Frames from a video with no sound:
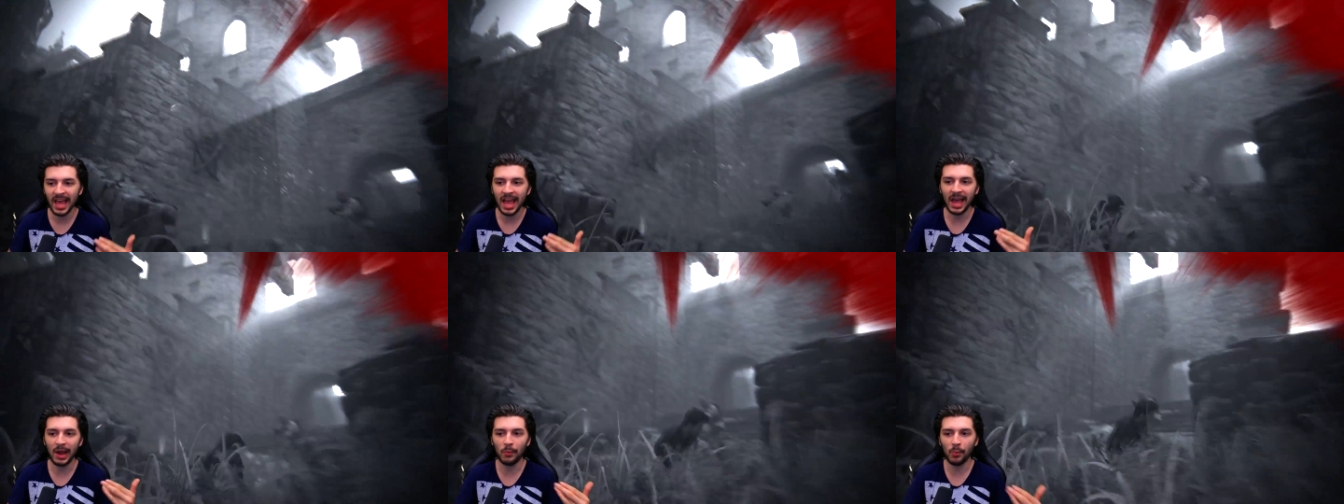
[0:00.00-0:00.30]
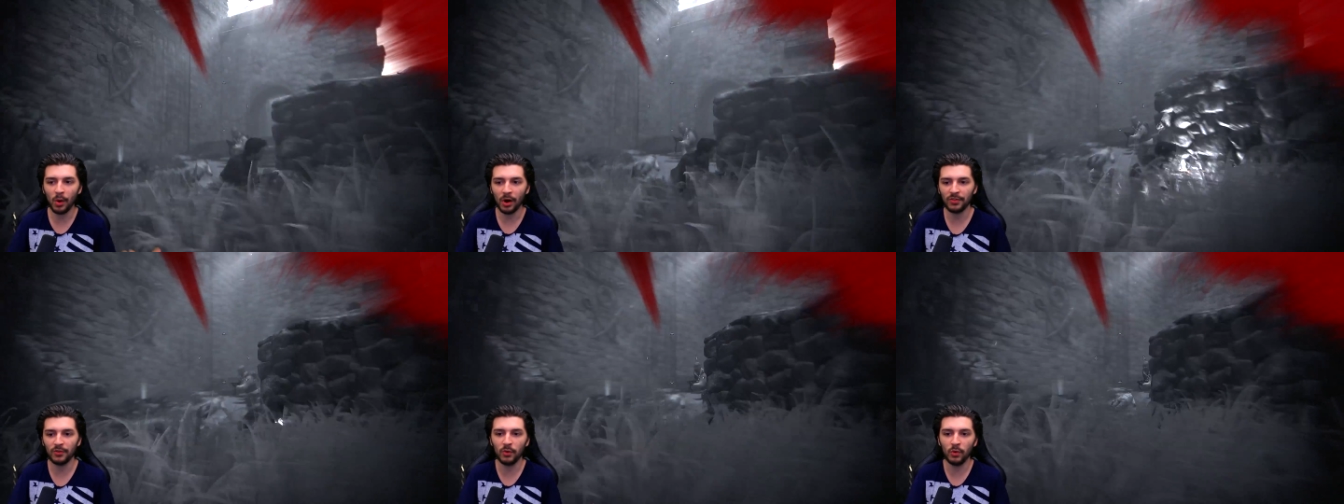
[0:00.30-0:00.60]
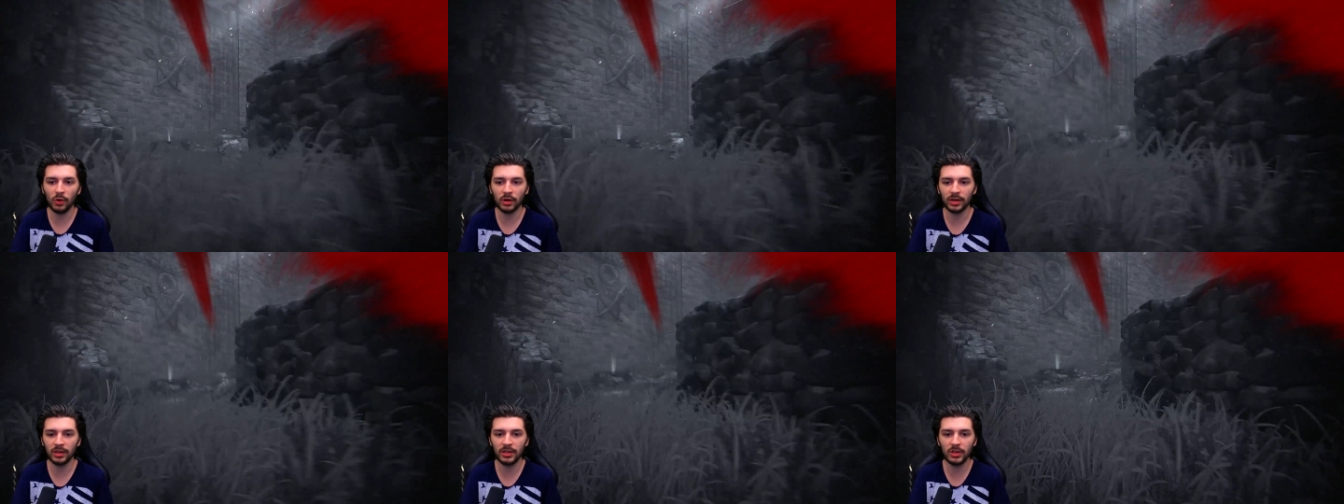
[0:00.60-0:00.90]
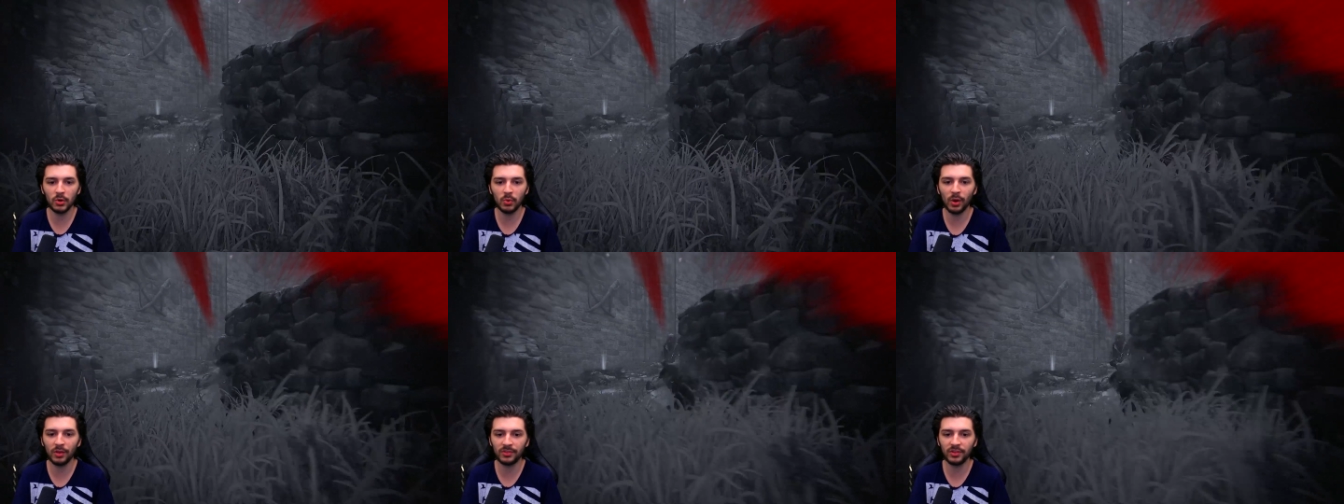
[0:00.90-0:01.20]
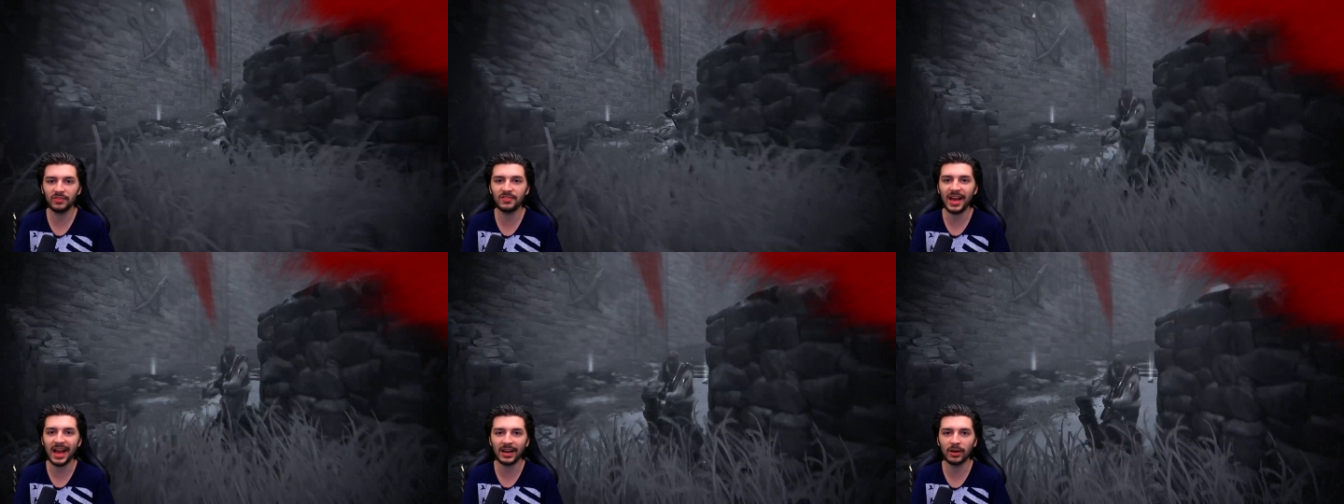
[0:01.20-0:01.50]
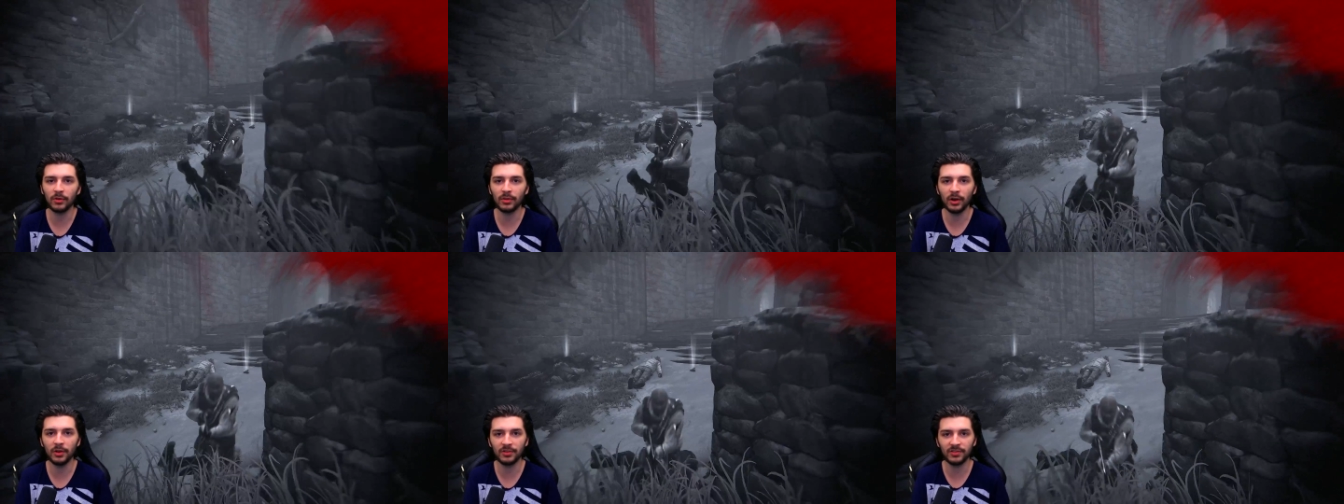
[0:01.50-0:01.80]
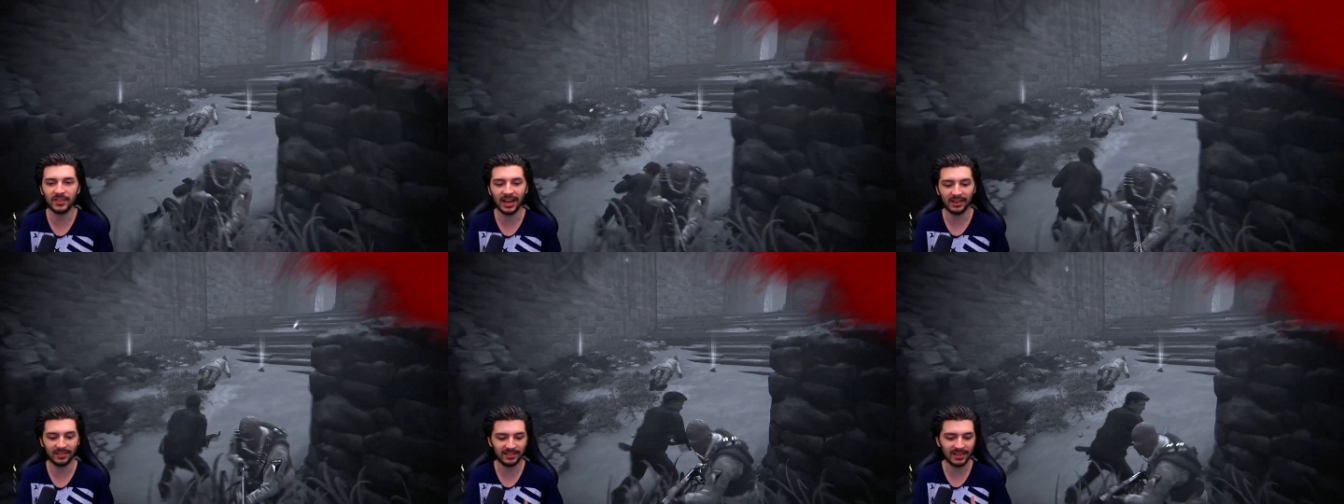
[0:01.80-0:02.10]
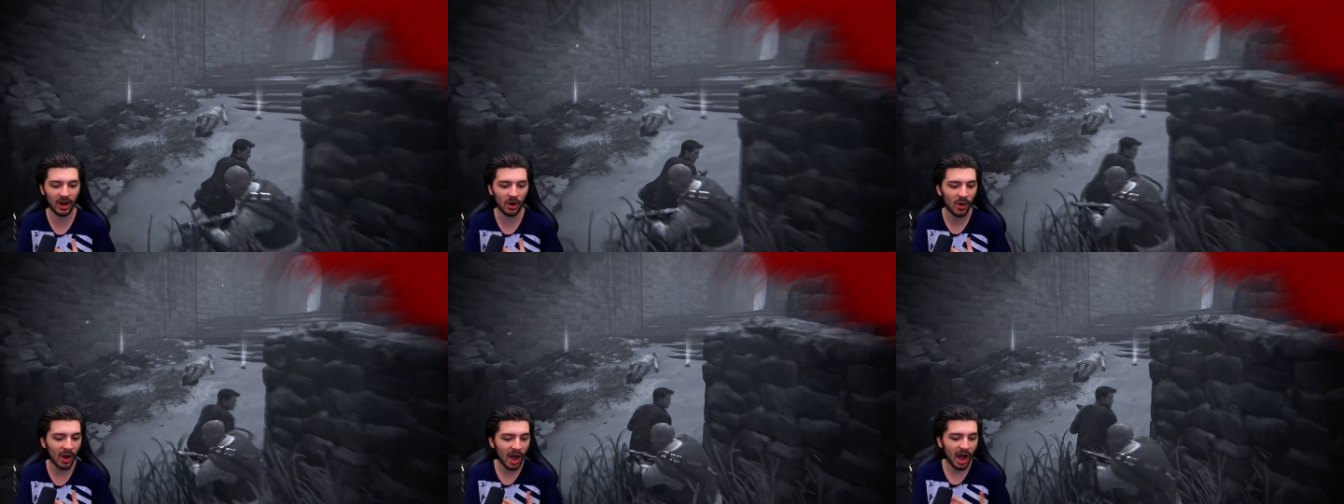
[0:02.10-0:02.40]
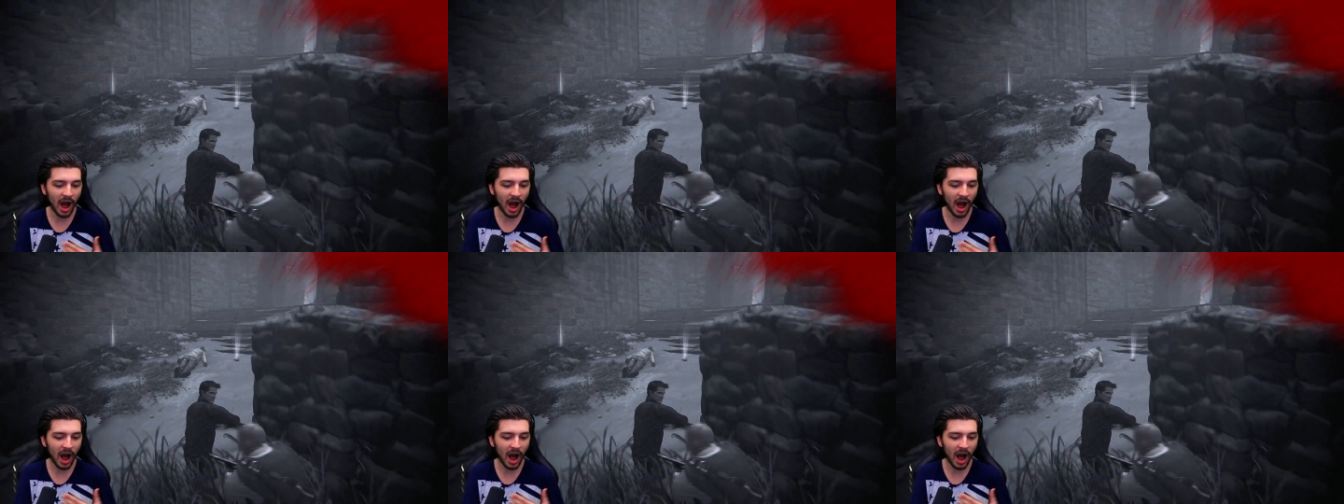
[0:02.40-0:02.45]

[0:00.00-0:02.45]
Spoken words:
in what order you want to tackle those things. Now,